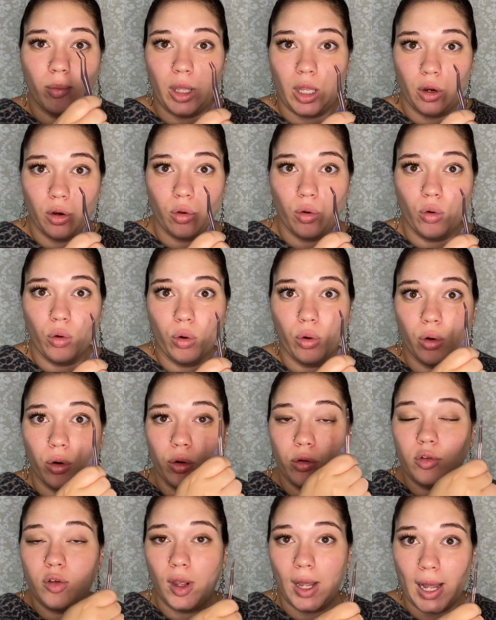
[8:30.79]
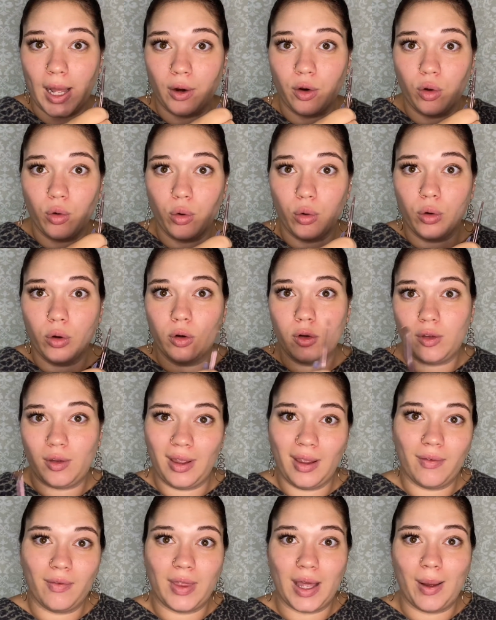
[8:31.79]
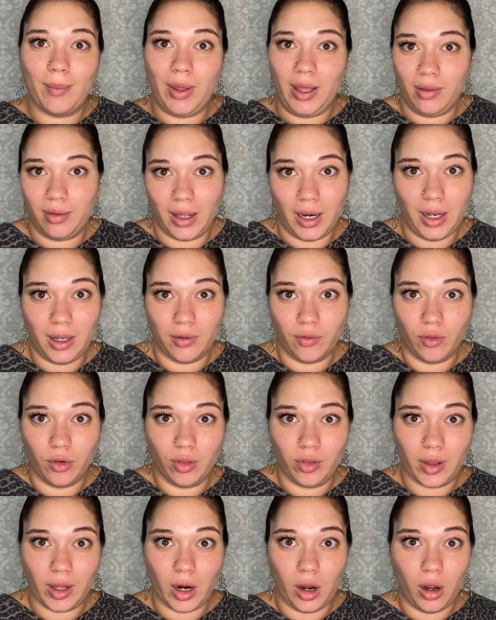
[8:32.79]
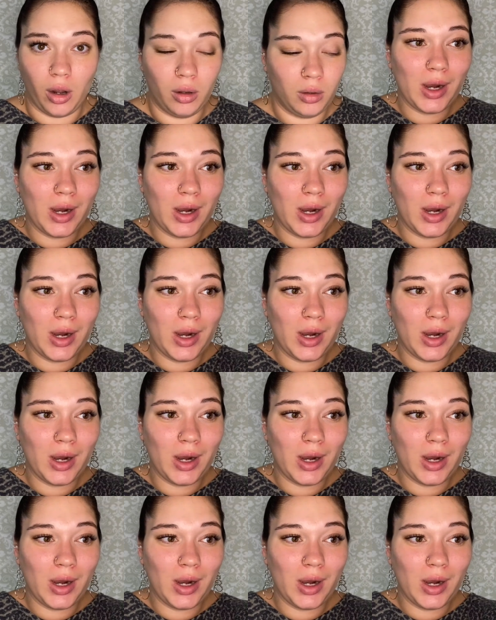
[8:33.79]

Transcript: inner corner to outer corner to see if that makes any difference at all.